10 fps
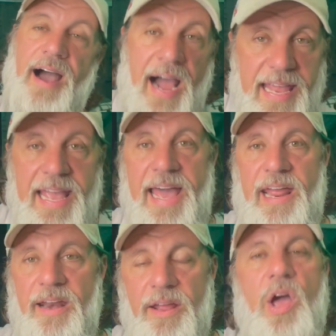I get
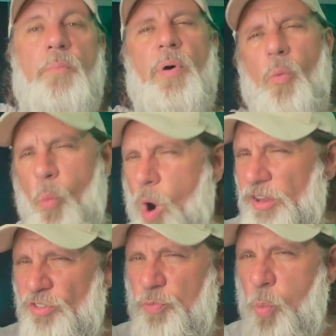it. But
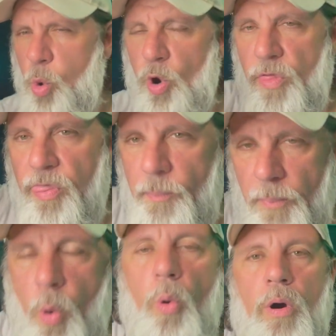what's worth
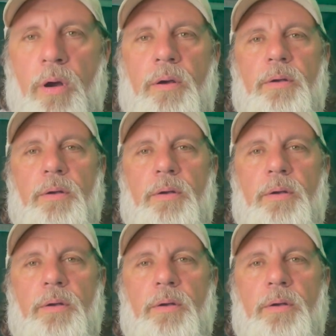more?